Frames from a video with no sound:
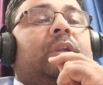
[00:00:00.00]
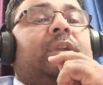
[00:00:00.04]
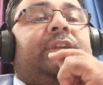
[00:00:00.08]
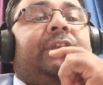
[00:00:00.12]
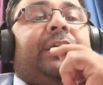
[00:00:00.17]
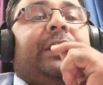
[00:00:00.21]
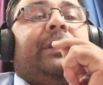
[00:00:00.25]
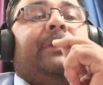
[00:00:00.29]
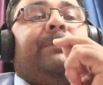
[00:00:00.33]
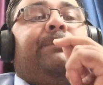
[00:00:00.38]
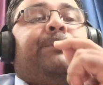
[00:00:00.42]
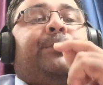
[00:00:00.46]

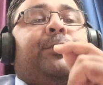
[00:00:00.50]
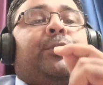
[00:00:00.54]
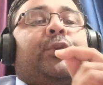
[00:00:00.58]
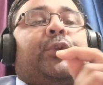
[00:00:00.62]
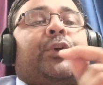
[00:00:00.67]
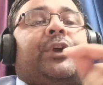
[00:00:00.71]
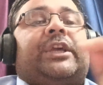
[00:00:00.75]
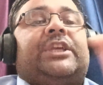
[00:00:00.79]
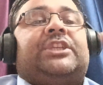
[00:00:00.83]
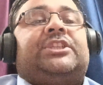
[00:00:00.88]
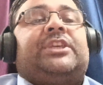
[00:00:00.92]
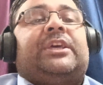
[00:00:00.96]
done
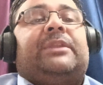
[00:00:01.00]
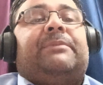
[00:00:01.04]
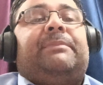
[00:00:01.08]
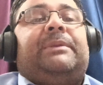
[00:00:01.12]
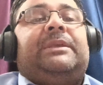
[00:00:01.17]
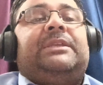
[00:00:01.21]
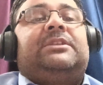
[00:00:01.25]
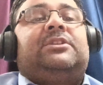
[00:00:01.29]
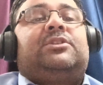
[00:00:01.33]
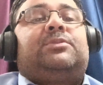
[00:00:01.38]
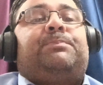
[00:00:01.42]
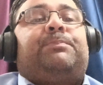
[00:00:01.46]
prorogation,
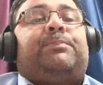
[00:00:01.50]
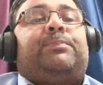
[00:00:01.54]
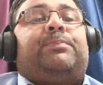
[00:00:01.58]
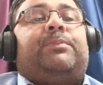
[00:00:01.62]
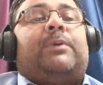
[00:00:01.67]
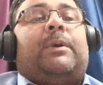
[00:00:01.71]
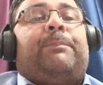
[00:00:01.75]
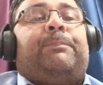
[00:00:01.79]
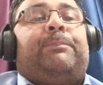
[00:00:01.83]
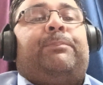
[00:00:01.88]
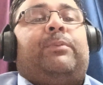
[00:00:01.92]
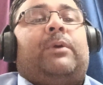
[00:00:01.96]
means
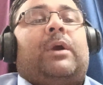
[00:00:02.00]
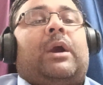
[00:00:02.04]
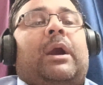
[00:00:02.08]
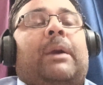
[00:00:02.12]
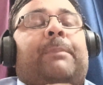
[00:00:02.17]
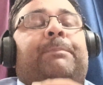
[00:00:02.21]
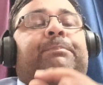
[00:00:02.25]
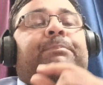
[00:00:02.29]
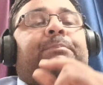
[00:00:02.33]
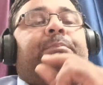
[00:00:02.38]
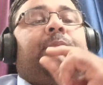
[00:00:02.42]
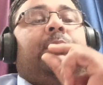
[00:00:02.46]

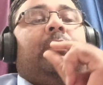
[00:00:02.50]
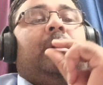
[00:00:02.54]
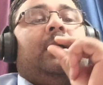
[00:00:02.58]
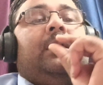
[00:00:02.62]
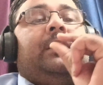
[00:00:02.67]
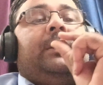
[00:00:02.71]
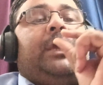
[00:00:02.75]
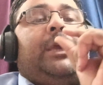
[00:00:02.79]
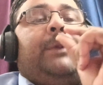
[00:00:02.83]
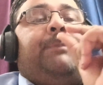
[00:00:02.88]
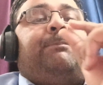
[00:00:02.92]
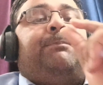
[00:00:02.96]

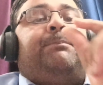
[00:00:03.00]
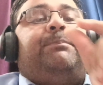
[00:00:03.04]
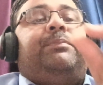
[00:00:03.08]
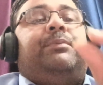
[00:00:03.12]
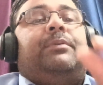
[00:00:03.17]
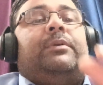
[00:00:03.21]
if